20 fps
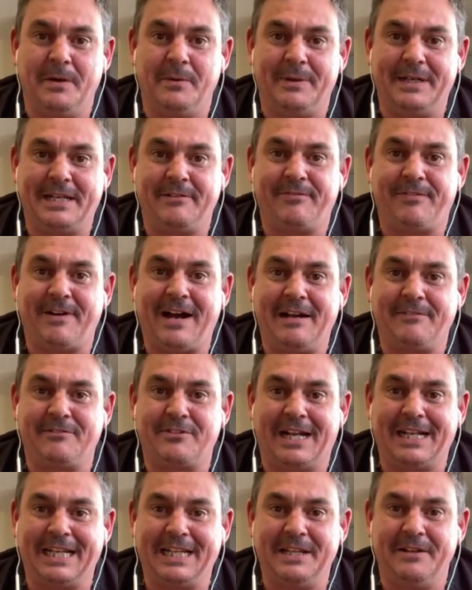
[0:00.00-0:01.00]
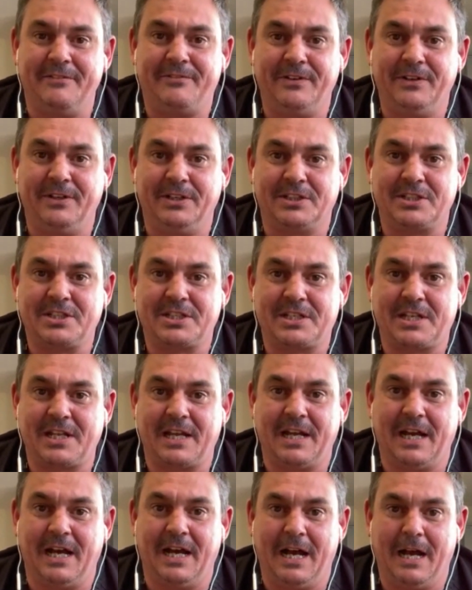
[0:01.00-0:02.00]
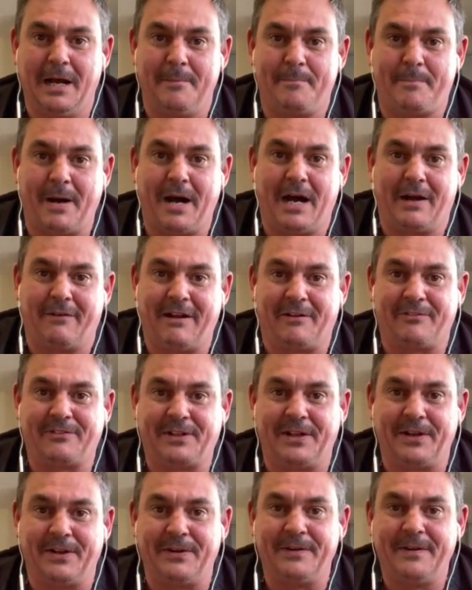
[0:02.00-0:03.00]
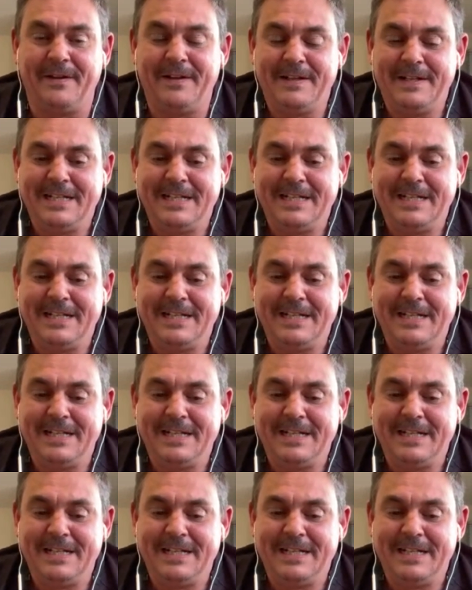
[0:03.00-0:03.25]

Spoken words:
bill. We did $5,000 in the first bar afternoon.